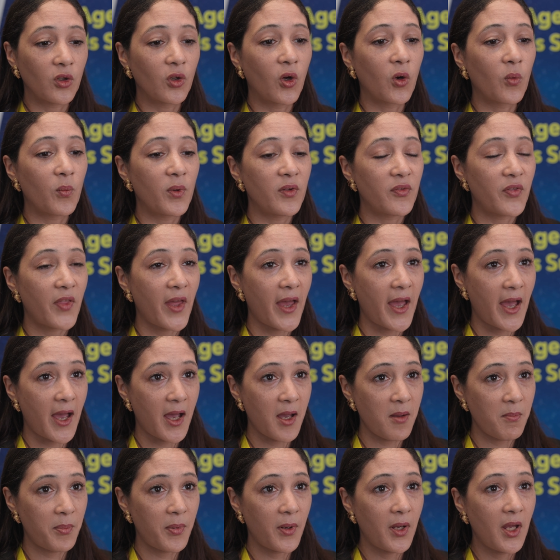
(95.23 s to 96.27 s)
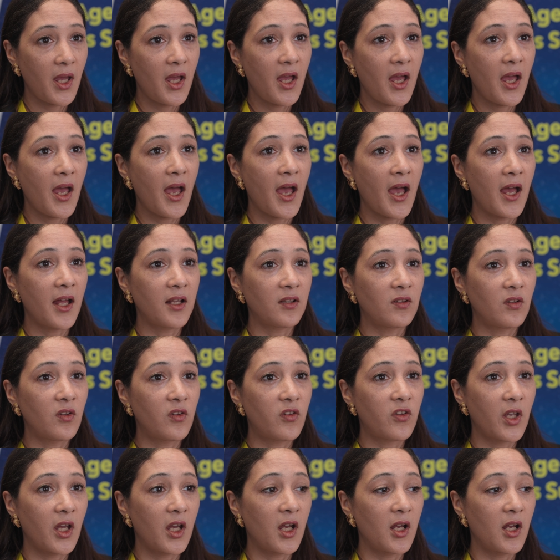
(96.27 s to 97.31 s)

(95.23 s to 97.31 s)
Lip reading: along with the app and